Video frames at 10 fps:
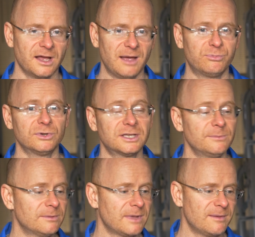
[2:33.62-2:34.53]
I put them
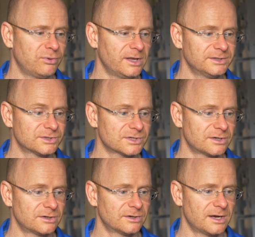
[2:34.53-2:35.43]
in my
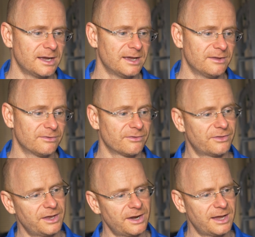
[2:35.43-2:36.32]
blender, and
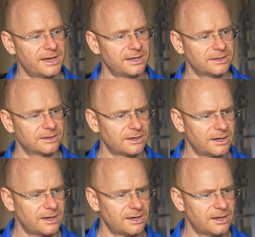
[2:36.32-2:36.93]
then I